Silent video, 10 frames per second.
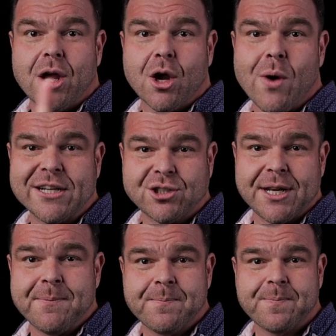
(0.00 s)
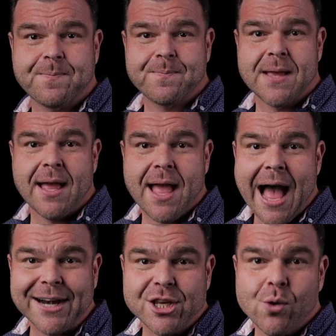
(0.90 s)
Question:
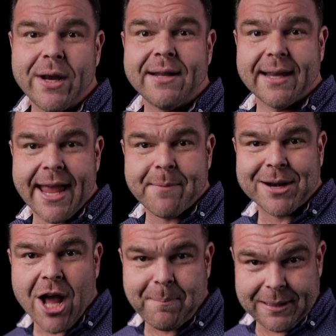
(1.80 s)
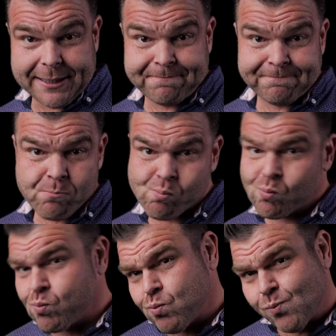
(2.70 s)
how do you win the game Monopoly?
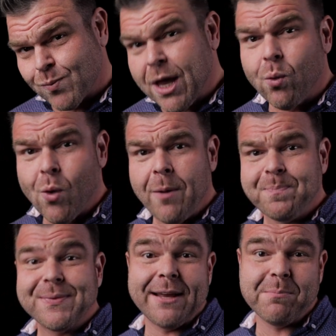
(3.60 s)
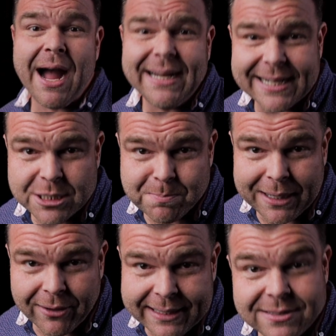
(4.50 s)
Well, in my
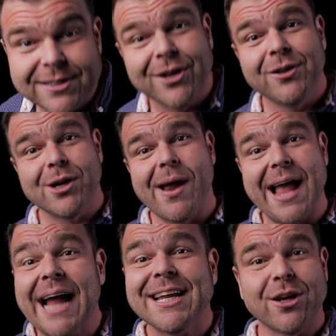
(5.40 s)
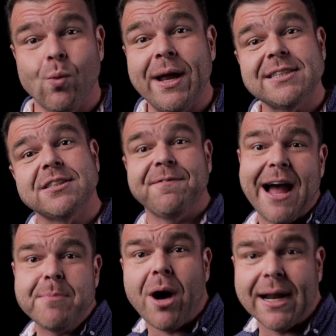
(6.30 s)
experience, the only way I could win is if
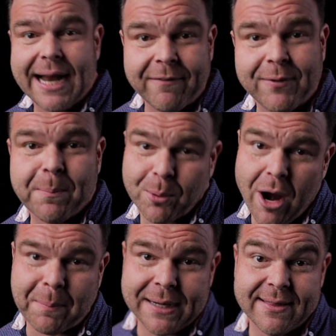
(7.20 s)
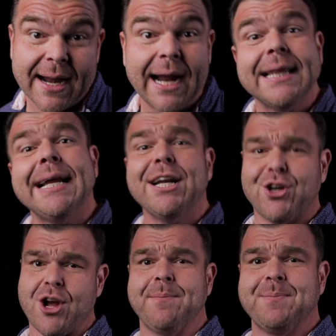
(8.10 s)
I bought every property that I
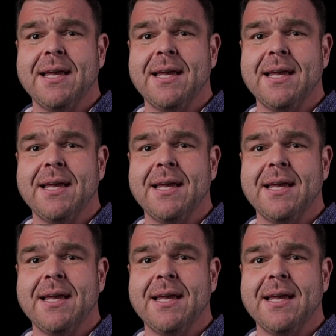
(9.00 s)
landed on.